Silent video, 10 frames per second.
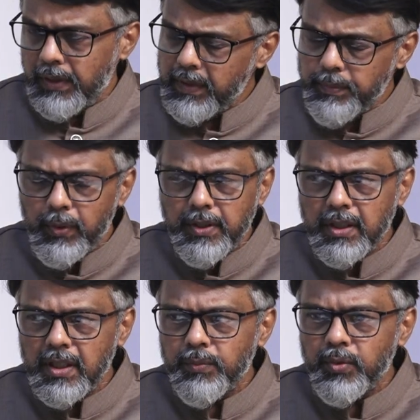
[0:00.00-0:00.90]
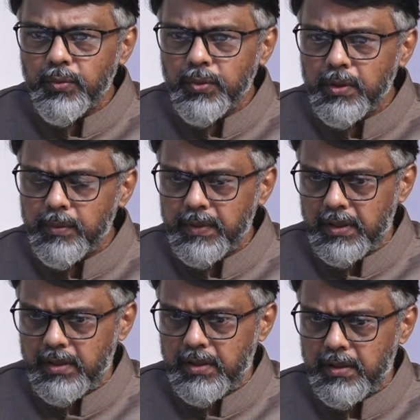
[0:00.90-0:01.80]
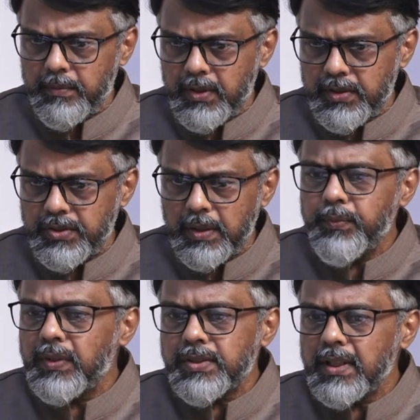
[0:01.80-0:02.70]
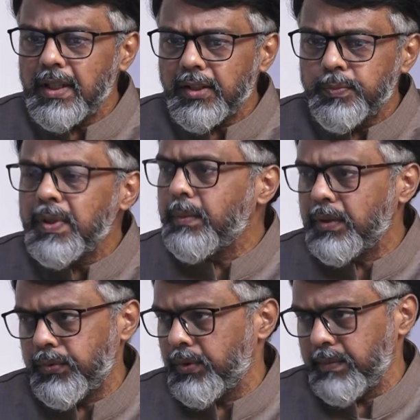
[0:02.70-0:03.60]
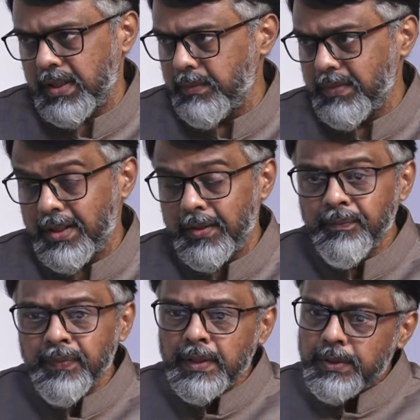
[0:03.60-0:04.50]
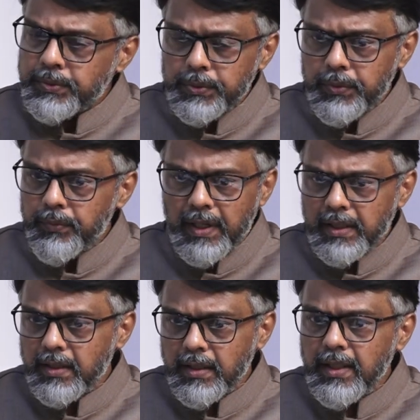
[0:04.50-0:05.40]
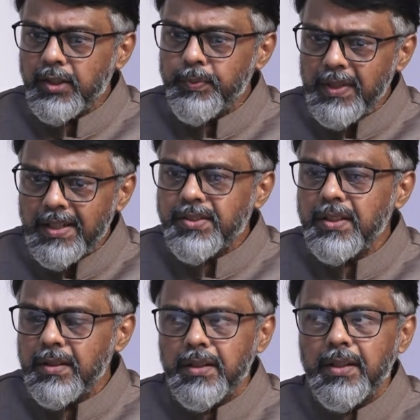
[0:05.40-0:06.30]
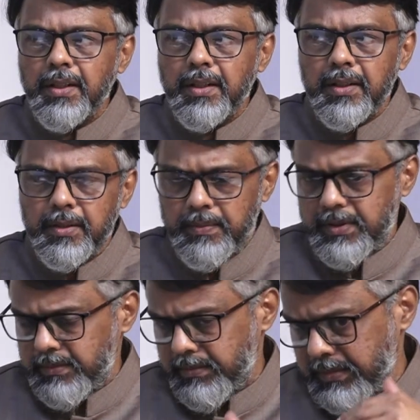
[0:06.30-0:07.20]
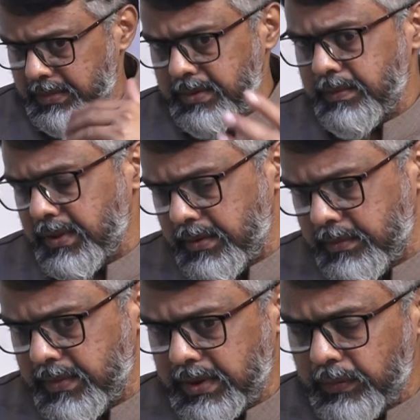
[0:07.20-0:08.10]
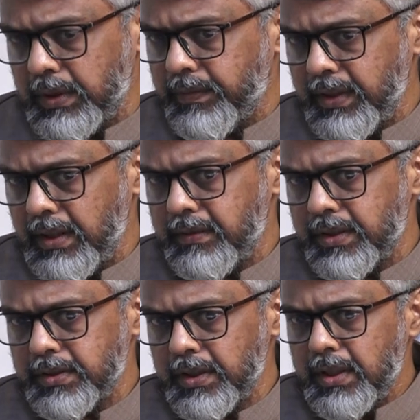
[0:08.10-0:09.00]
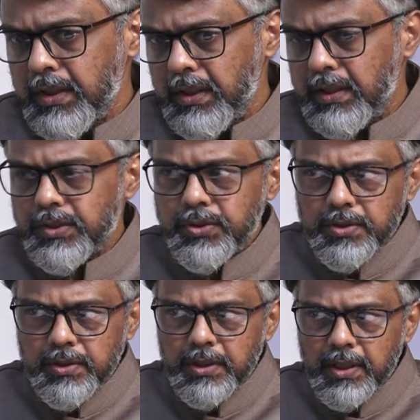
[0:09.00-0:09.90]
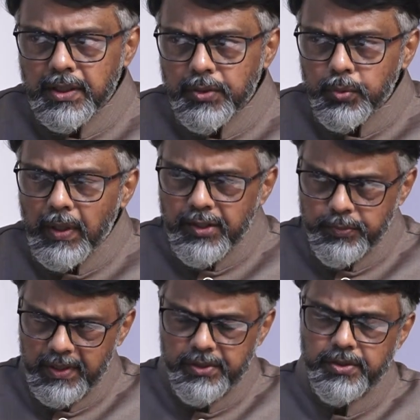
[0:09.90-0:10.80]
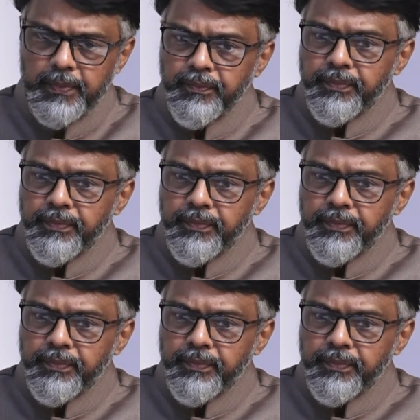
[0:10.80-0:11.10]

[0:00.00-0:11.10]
every political move, step was an experiment for Mahatma. So what he experienced in South Africa was, it had two aspects.